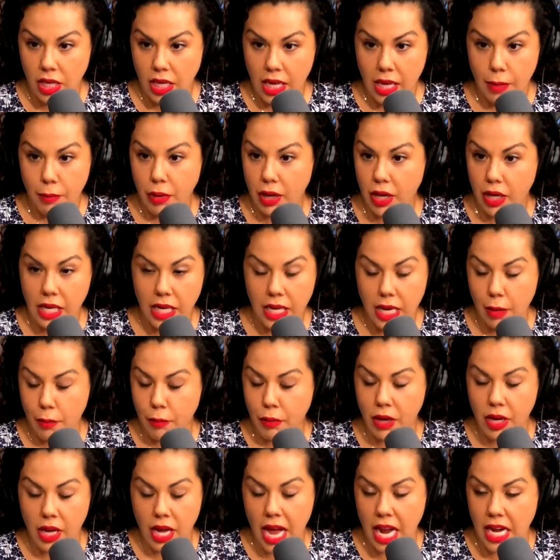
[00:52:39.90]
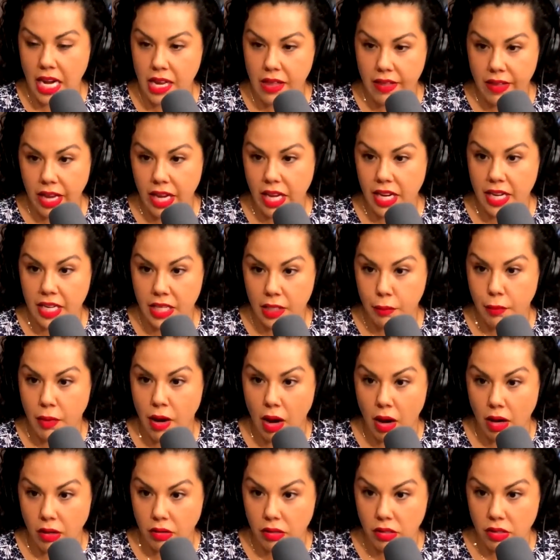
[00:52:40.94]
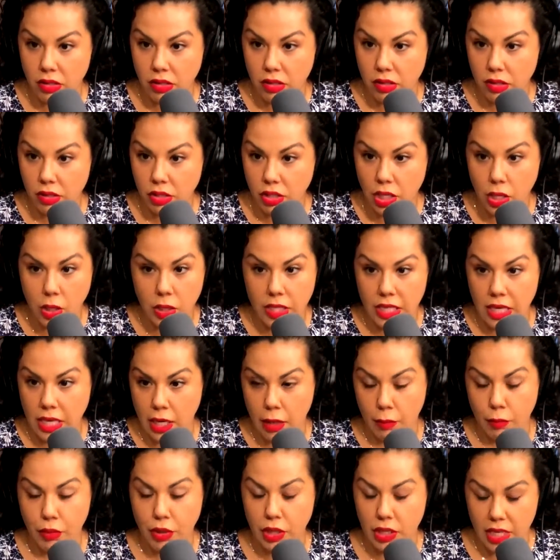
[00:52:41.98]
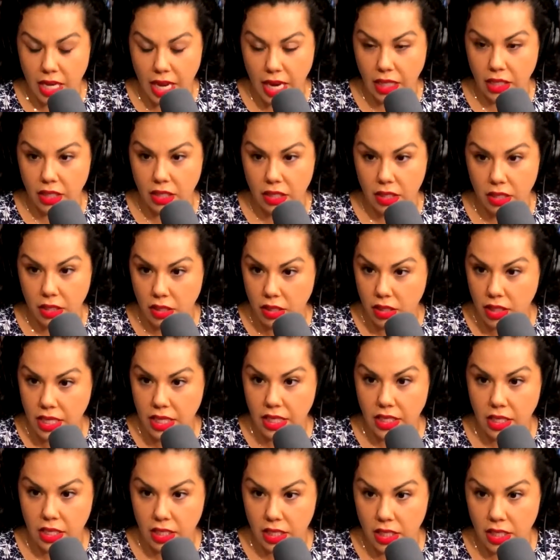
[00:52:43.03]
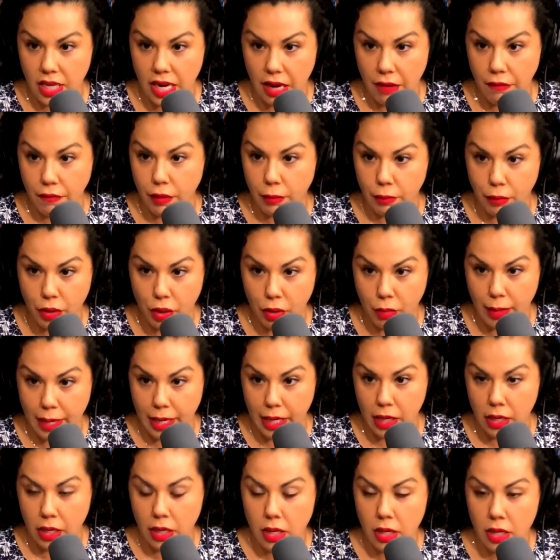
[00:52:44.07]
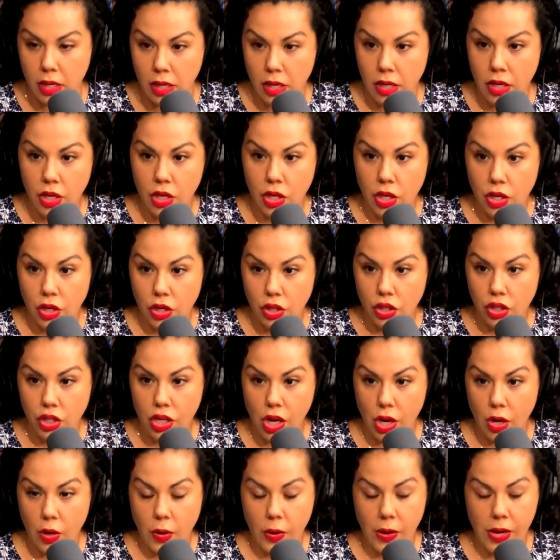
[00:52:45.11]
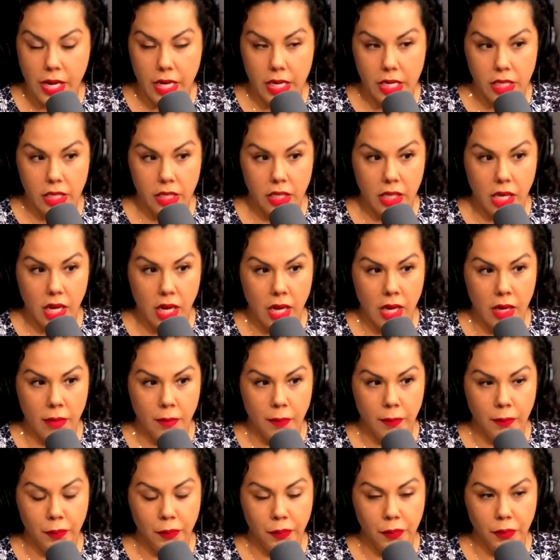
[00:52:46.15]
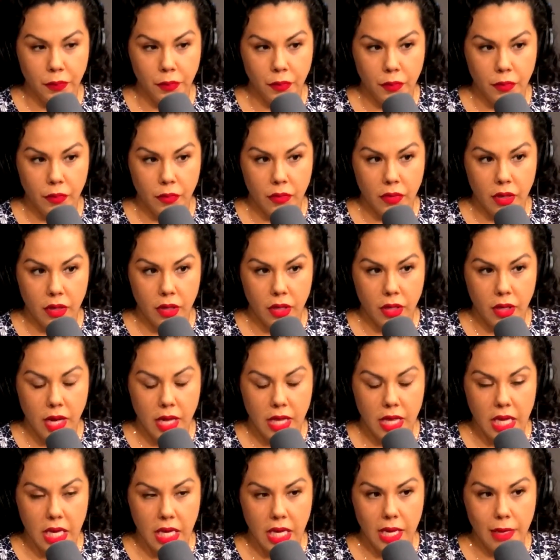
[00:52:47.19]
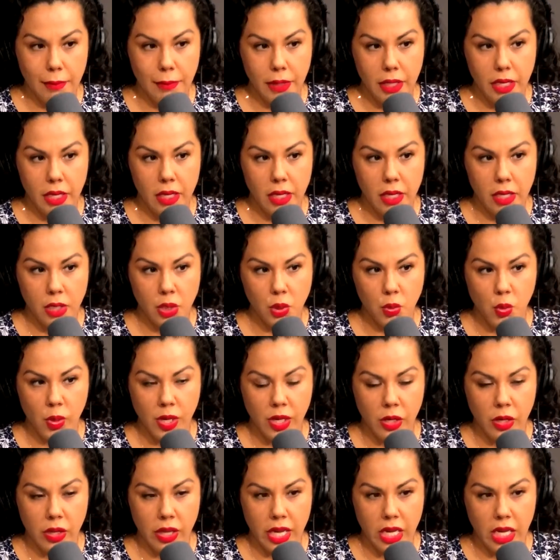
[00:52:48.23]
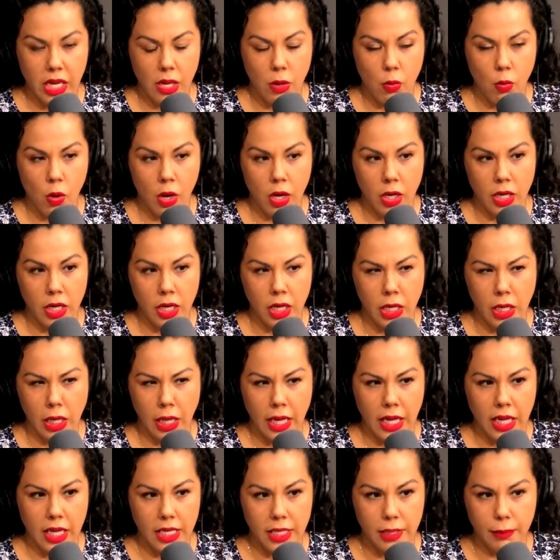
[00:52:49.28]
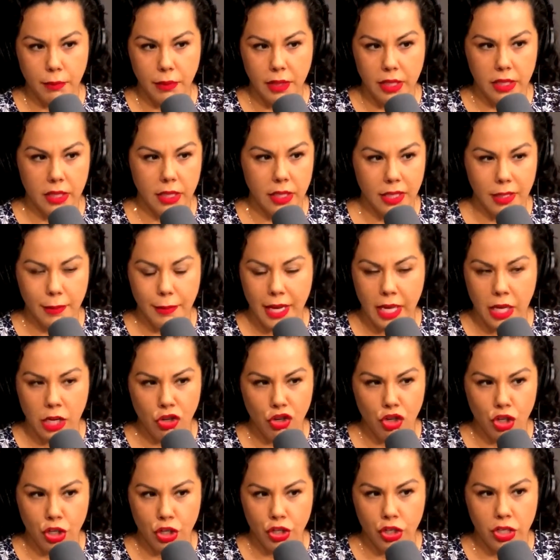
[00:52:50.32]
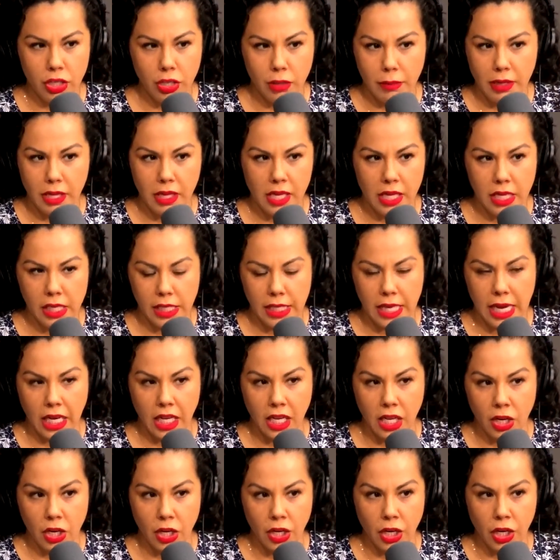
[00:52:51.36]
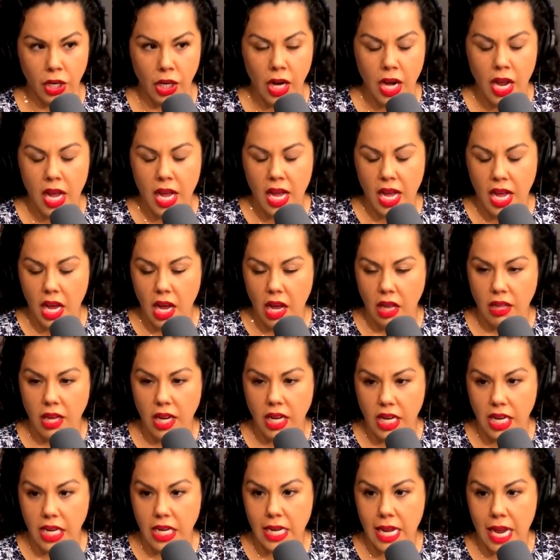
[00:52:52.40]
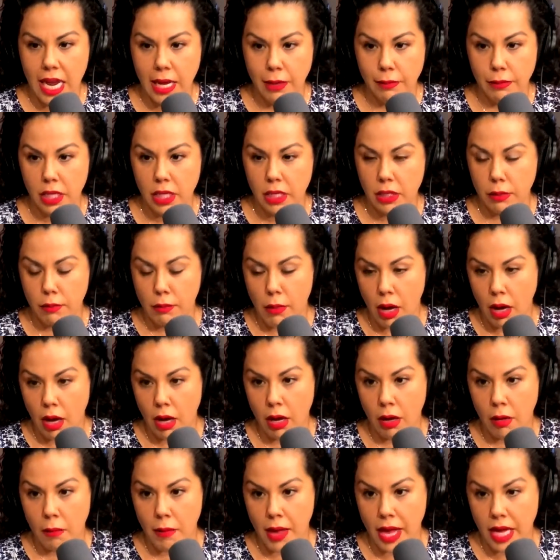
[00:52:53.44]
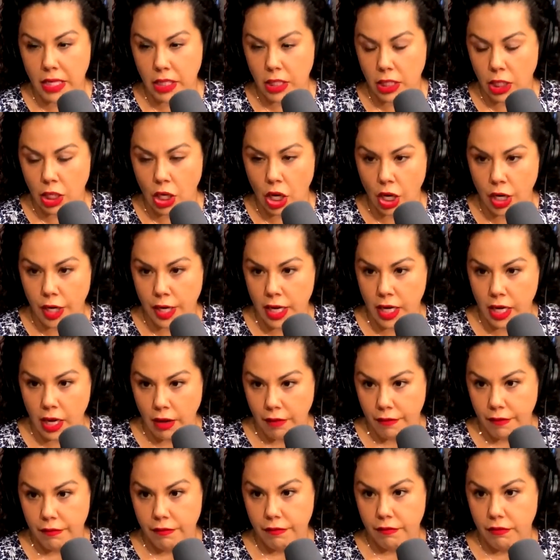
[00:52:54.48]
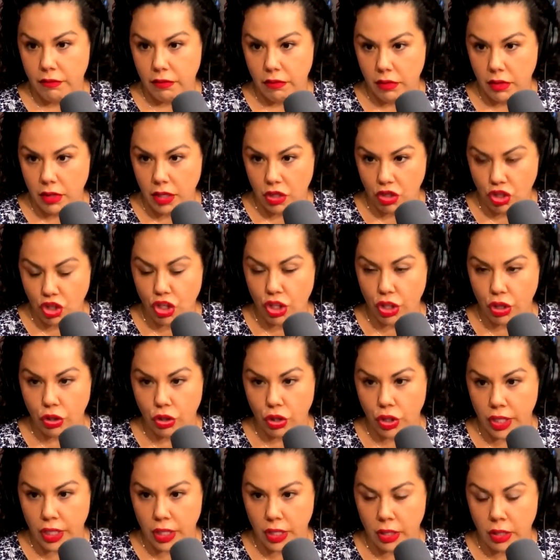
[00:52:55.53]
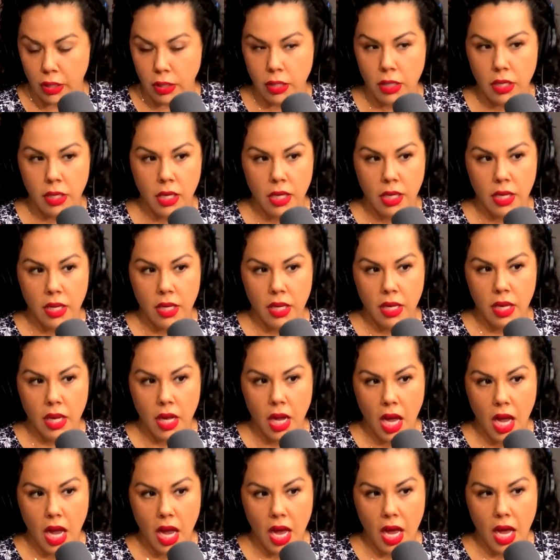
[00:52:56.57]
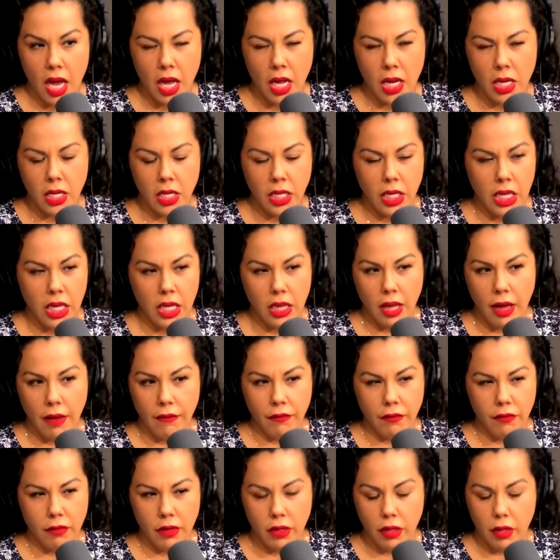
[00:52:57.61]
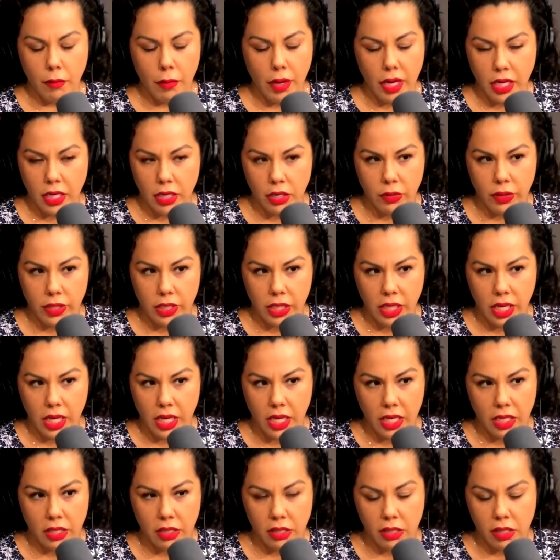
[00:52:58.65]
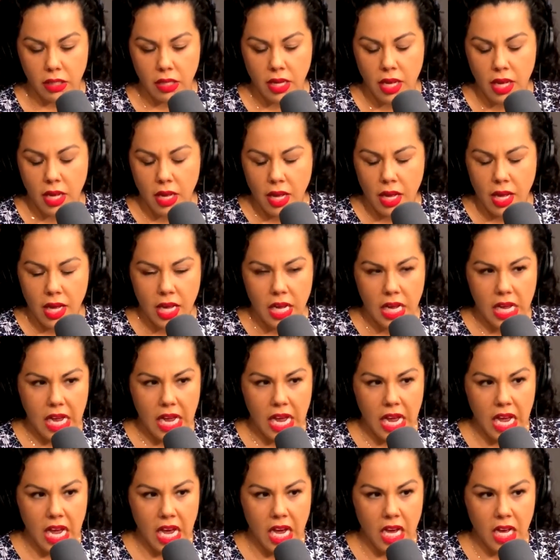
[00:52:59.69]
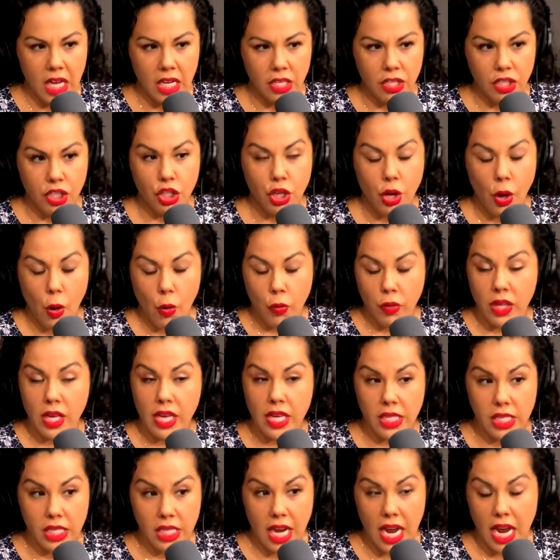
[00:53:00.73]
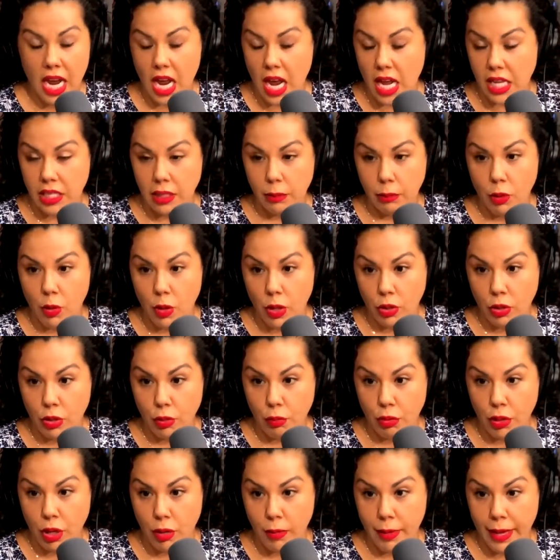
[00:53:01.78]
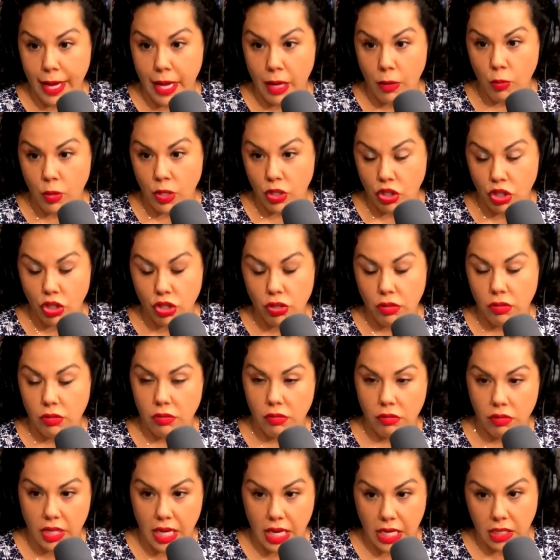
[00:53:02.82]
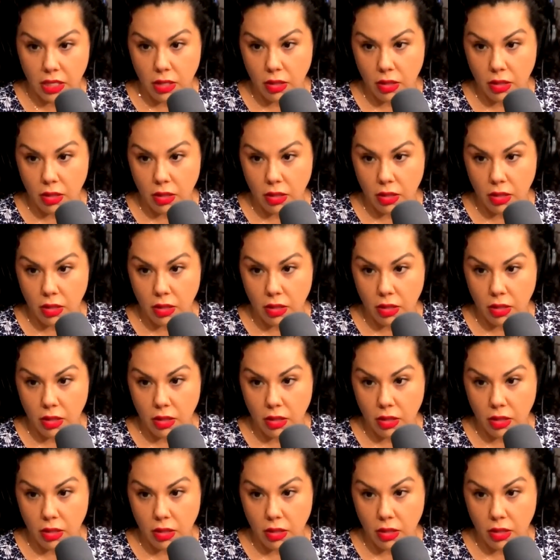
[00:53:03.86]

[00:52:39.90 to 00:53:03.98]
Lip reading: He didn't put anything in his box, so it didn't protect his estate from probate. Mm-hmm. So his I think he put in his will that he wanted like his business managers to be the executor, and then he named his mom as the guardian of his children, and he left the money to his kids. And so the estate ends up going through probate, which takes a